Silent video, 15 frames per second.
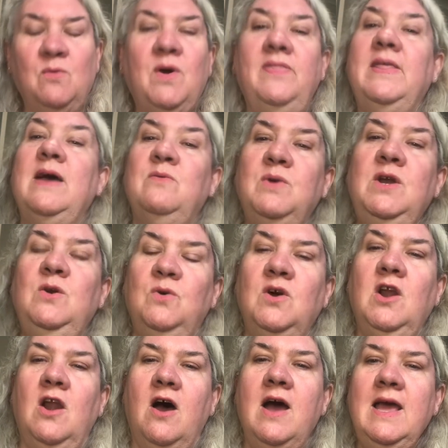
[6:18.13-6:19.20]
What that would
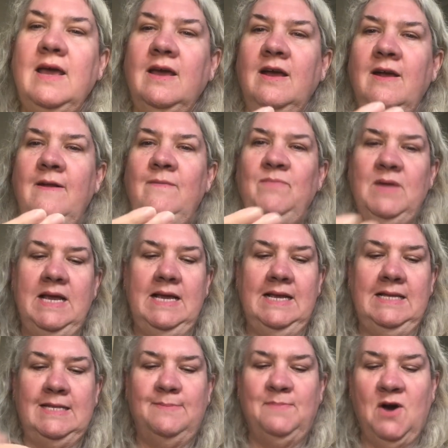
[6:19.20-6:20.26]
look like
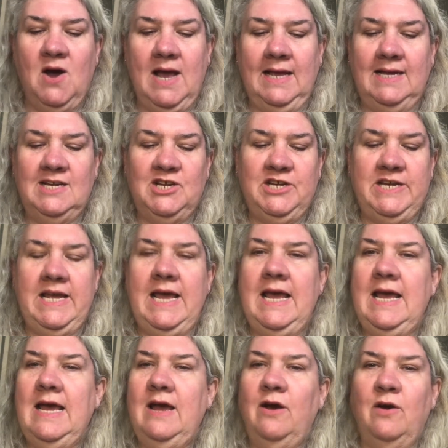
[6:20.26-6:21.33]
is buying a
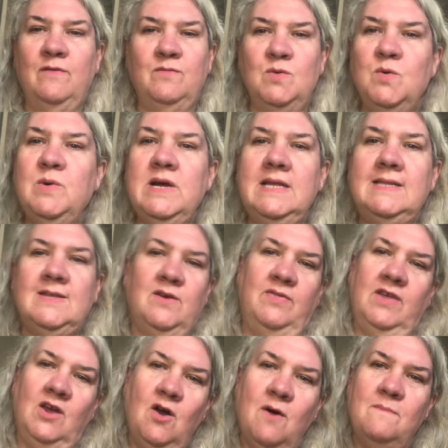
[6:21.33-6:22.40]
share of Woolworths on
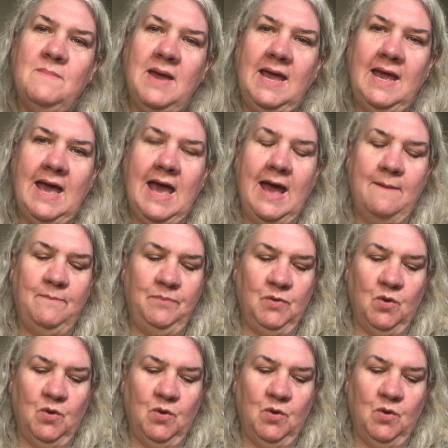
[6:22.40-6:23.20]
the CommBank app,